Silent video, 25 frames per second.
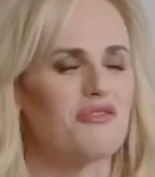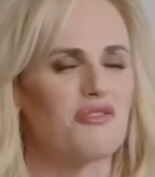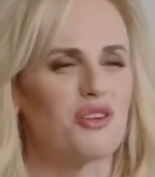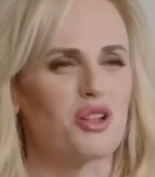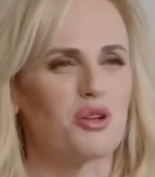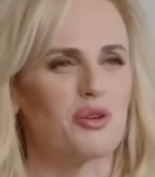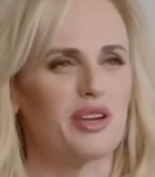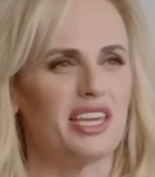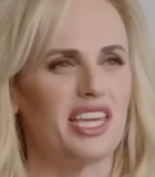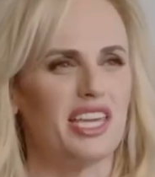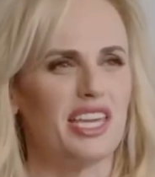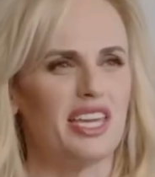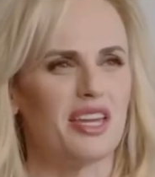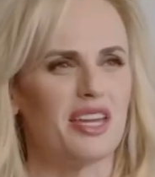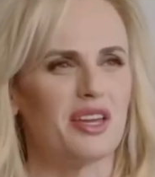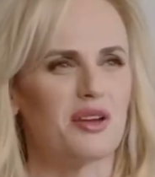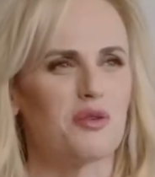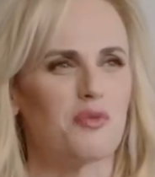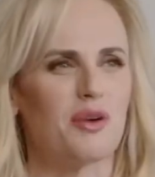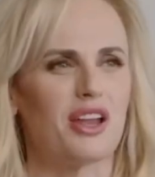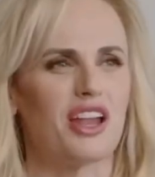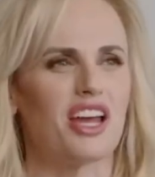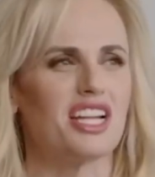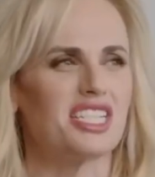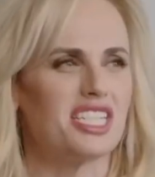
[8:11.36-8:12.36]
is supposed to
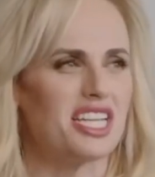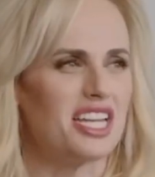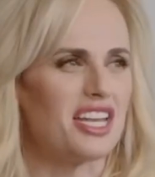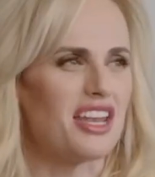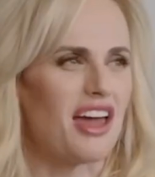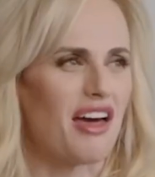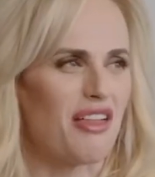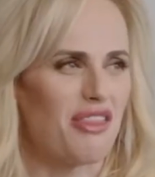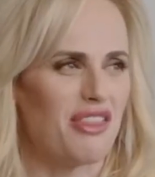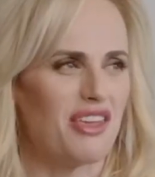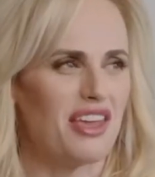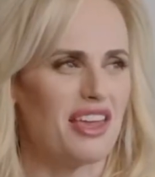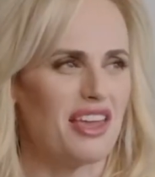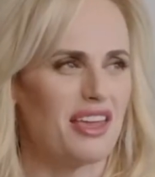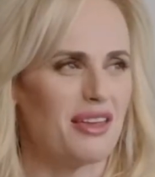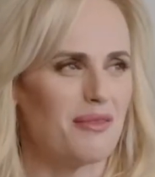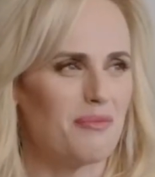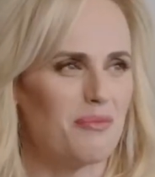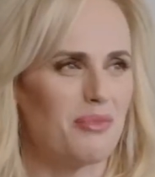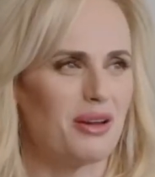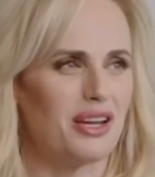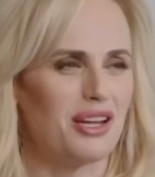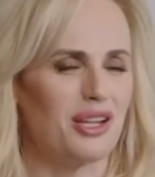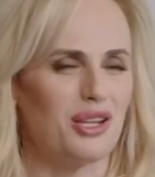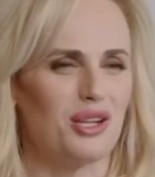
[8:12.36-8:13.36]
start filming in
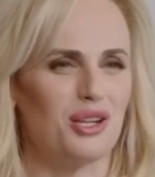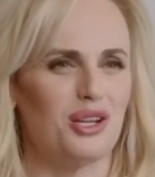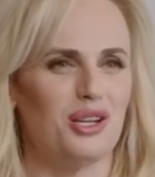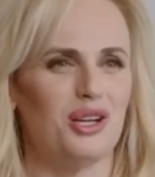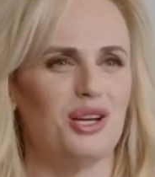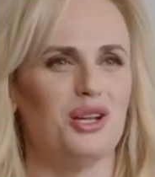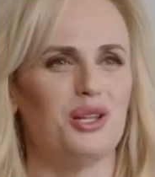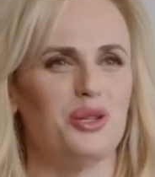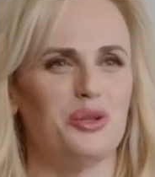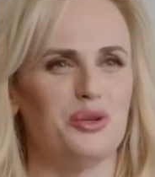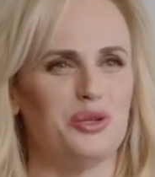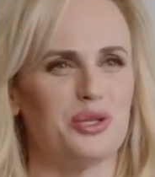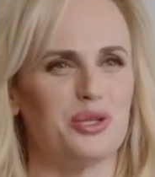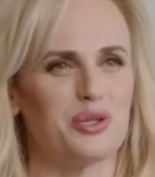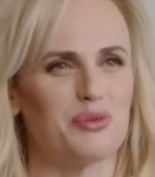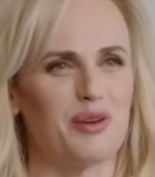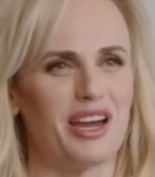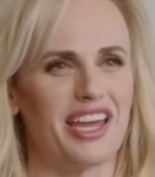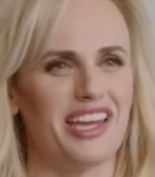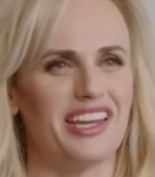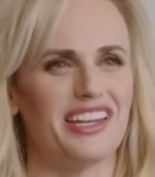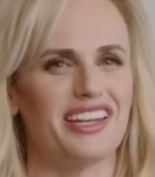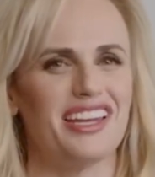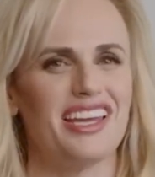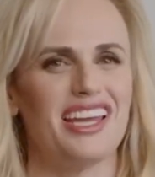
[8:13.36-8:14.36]
fall, that is
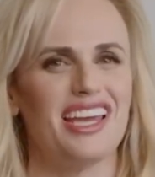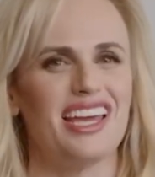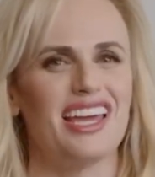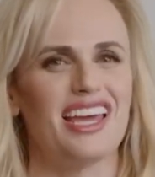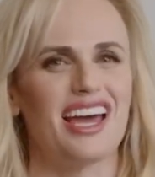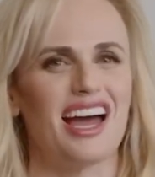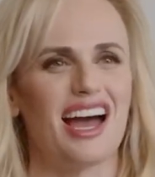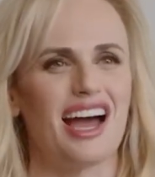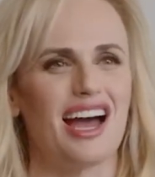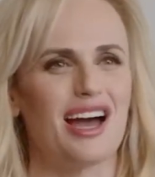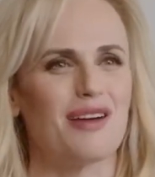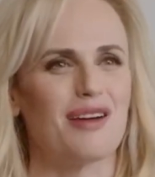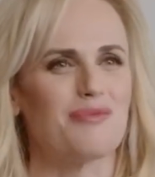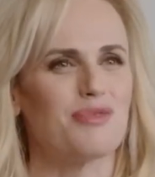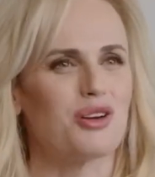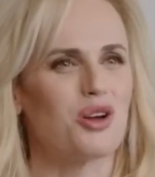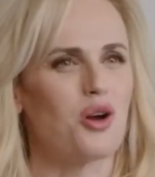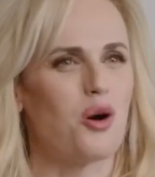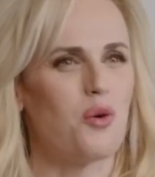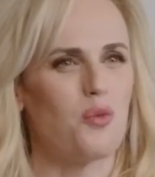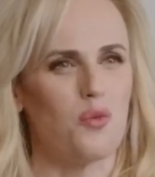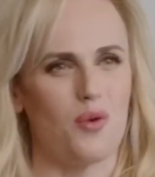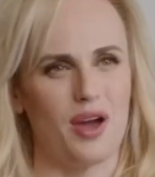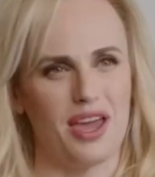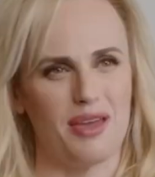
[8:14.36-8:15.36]
from September
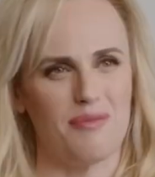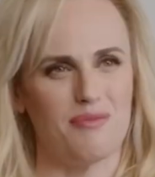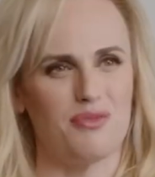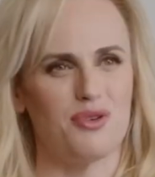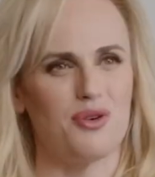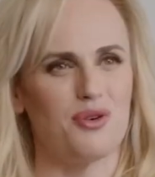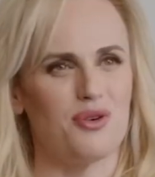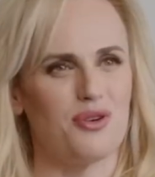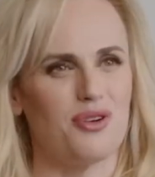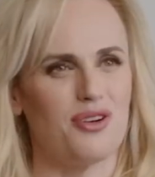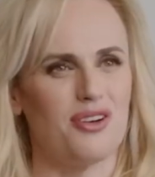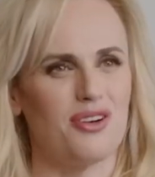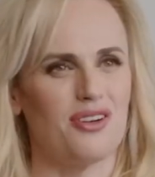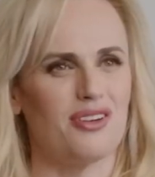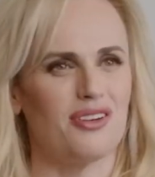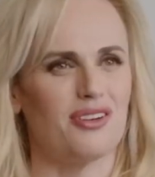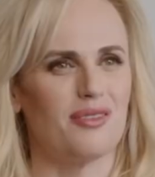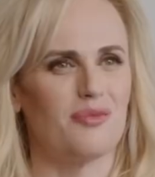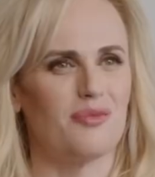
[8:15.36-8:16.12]
onwards. But